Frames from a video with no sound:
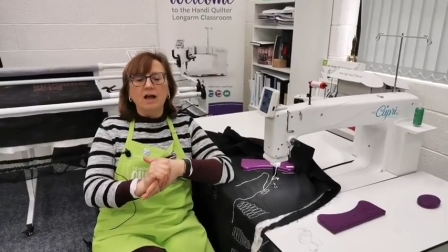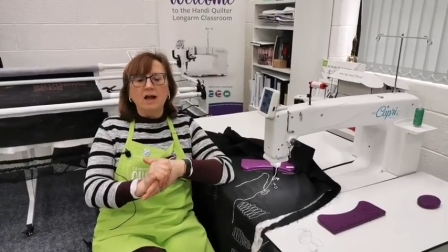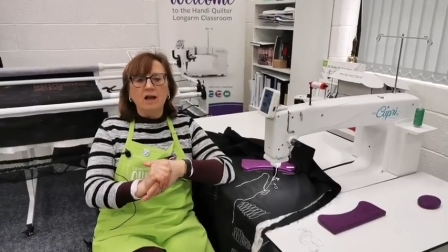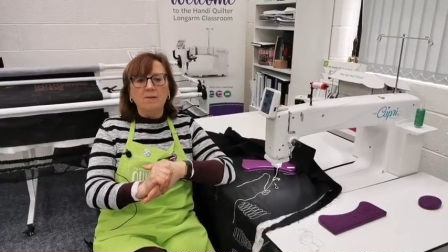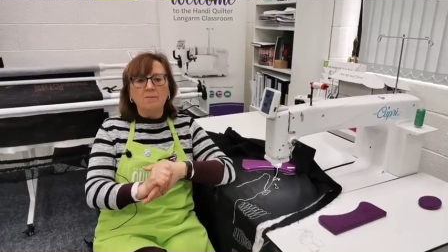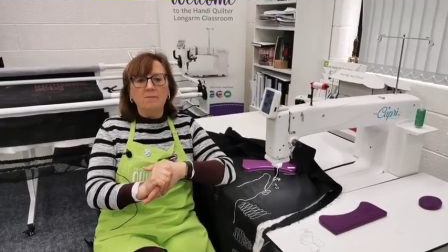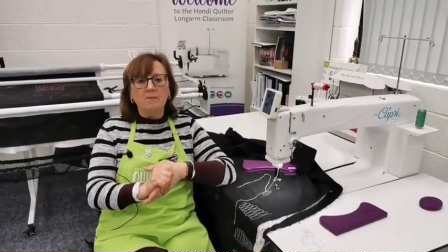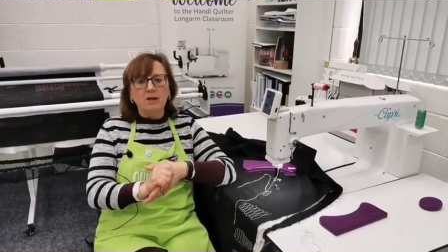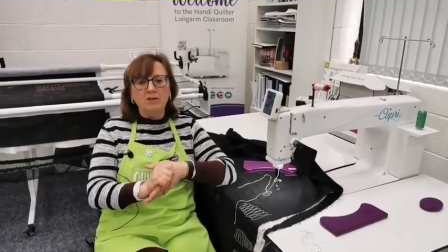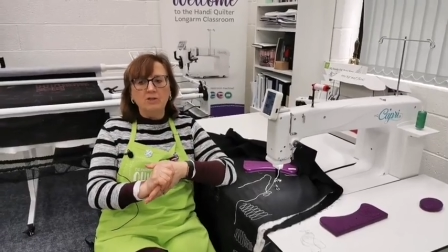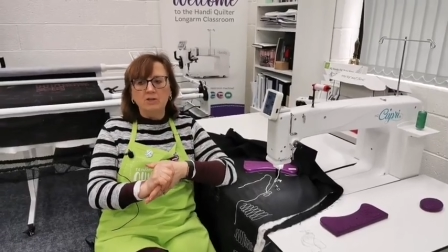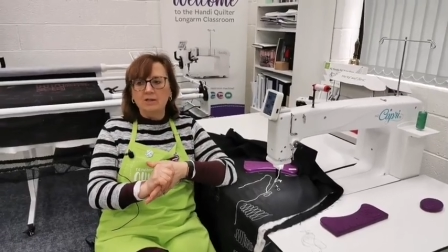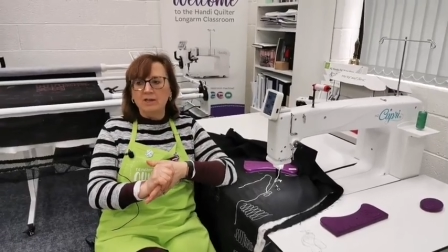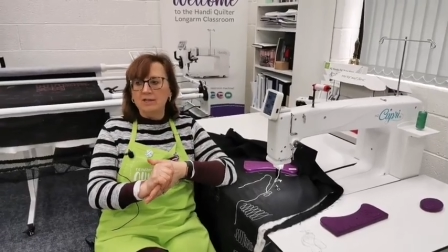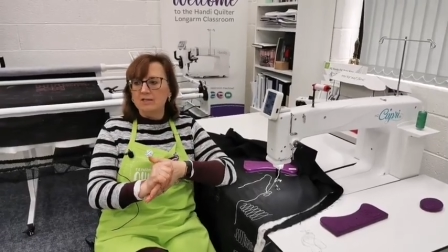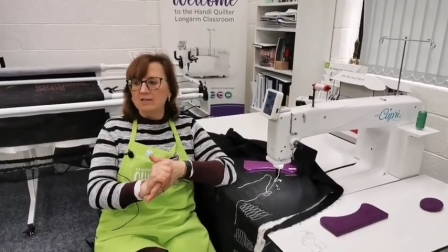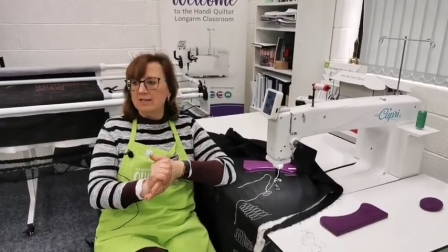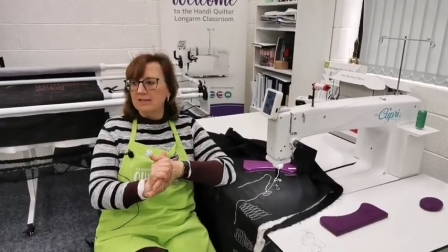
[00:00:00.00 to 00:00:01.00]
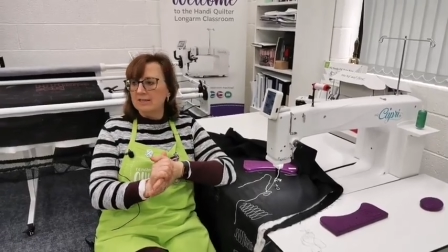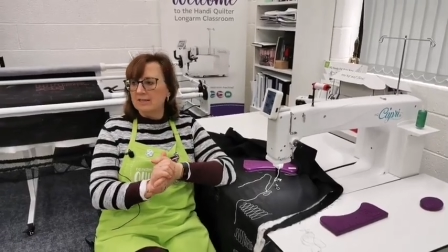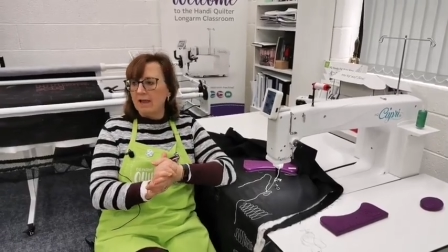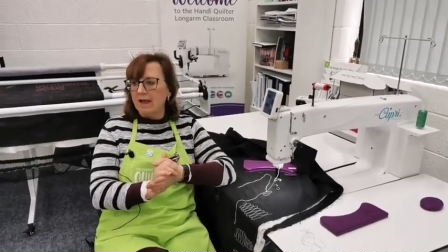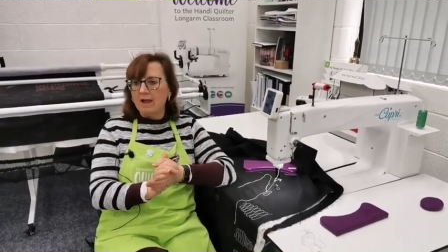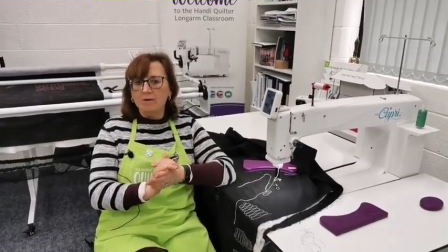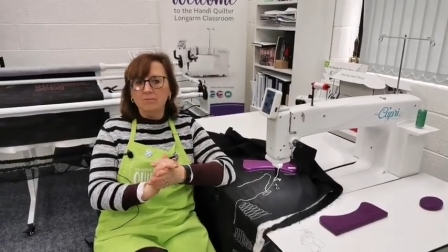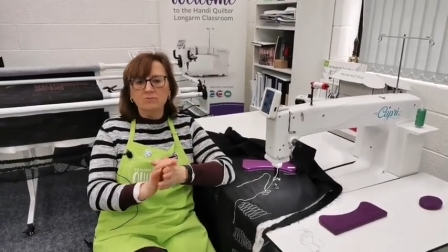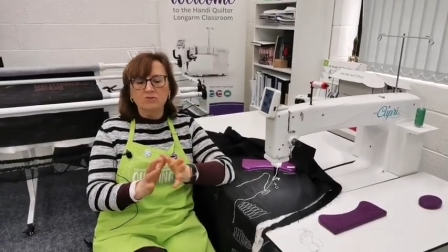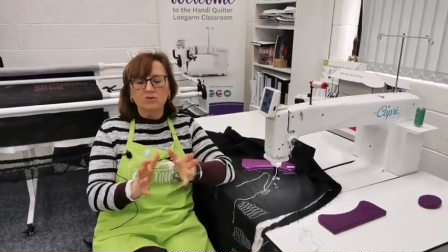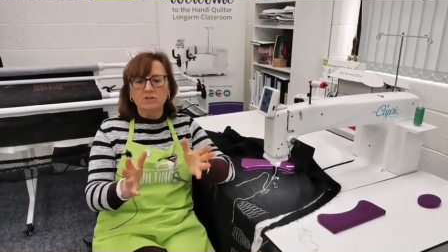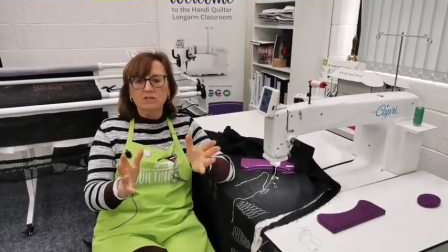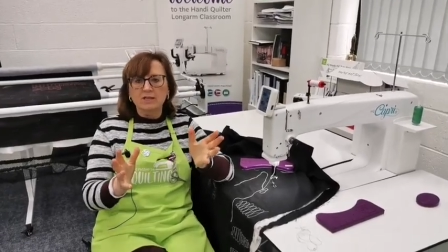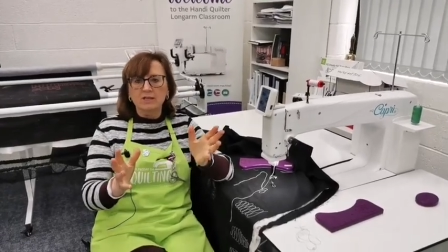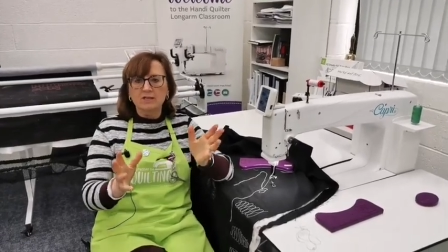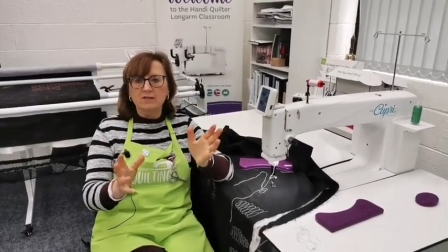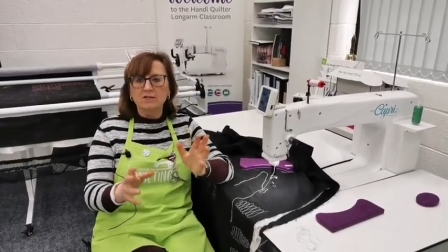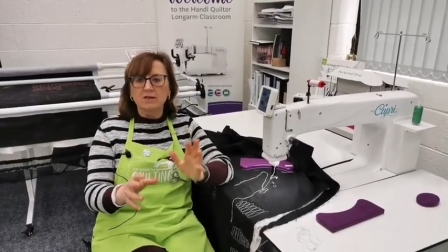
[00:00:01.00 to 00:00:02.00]
and you'd like to test it out,
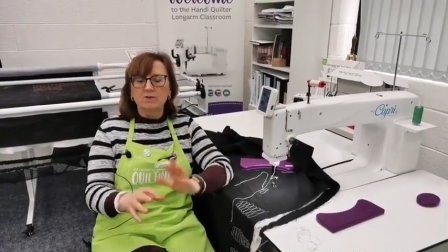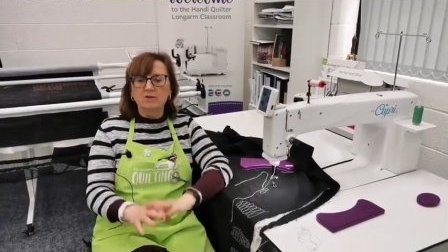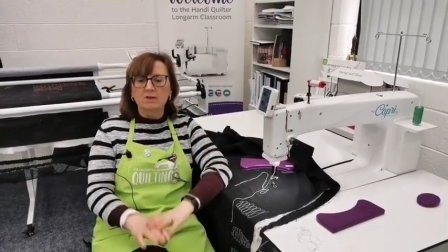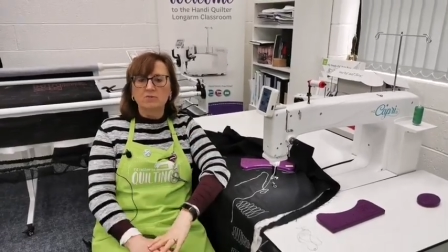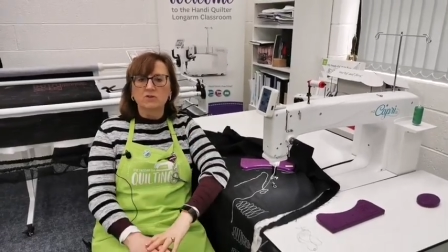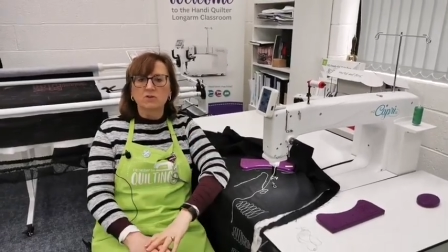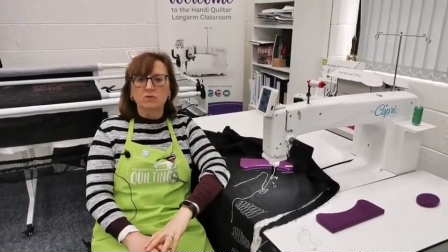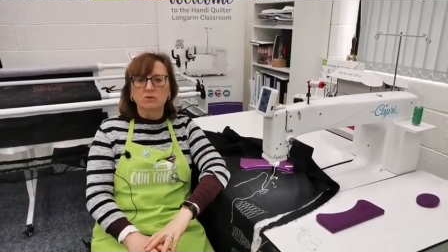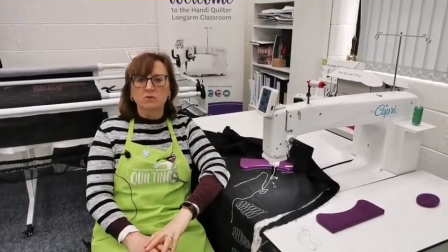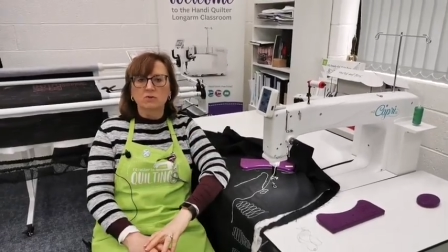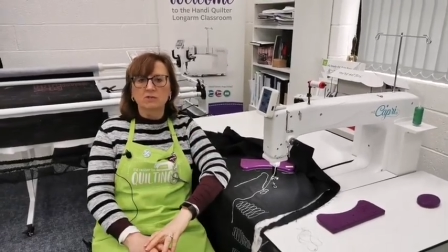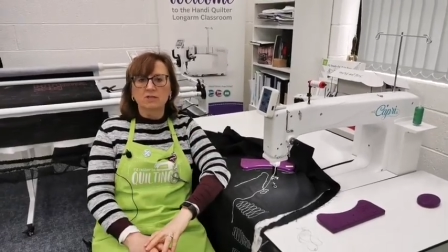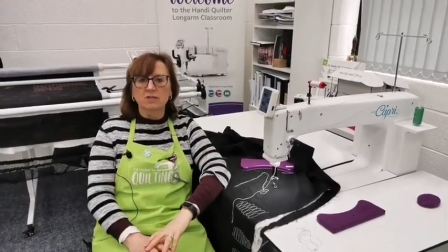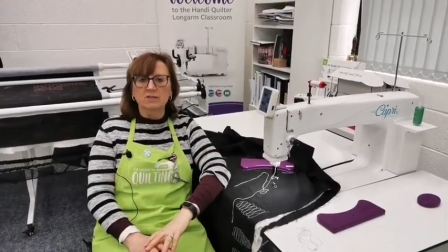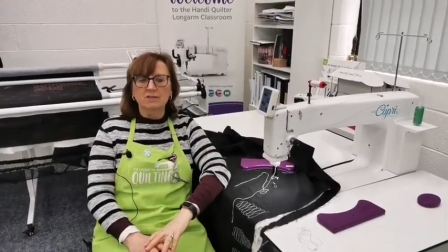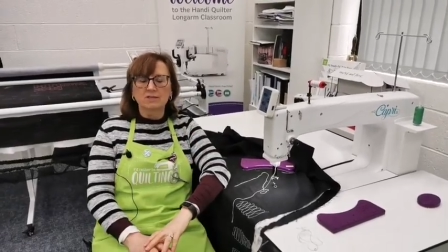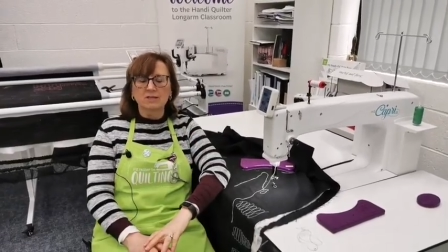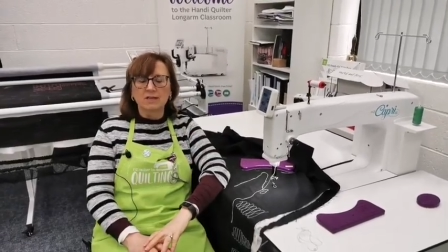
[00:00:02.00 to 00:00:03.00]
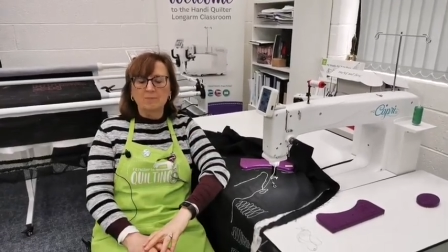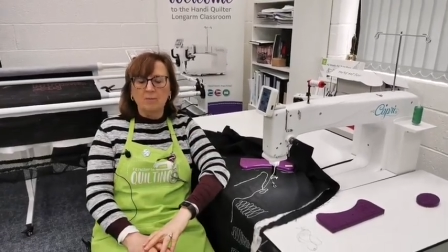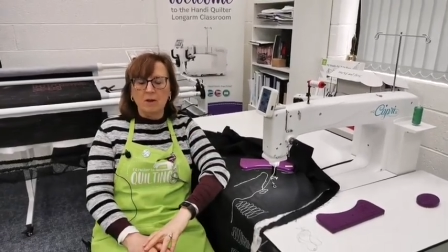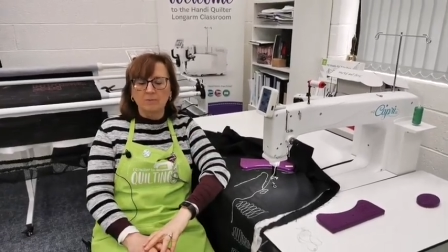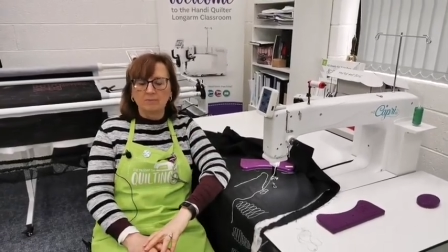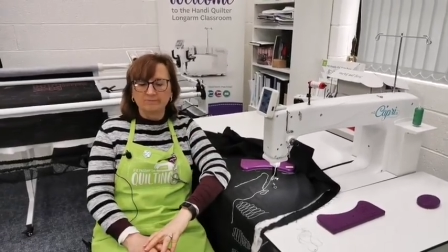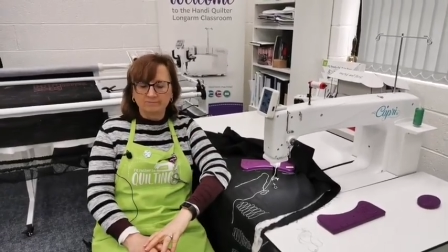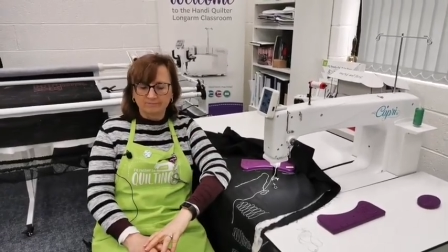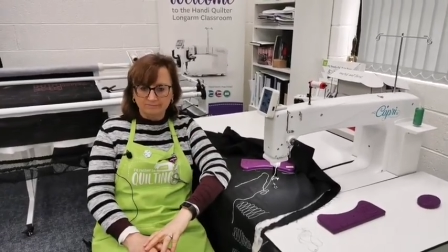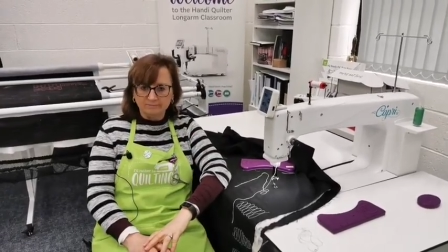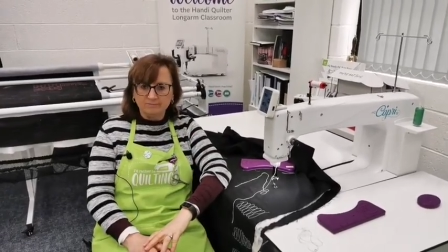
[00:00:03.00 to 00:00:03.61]
just let us know, give us a call, send us an email.